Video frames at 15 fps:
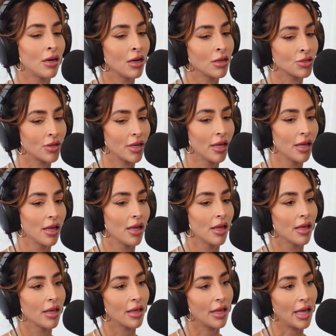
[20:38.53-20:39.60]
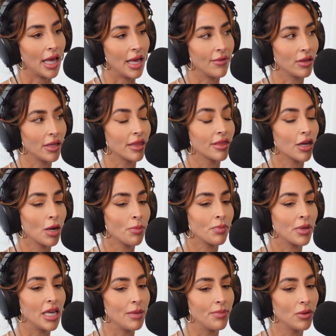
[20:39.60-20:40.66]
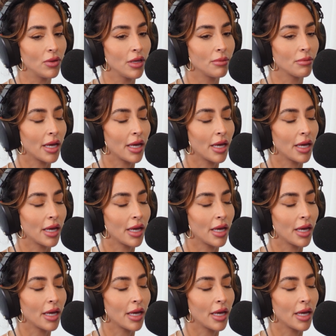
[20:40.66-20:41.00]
Audrey, Ava, like there are people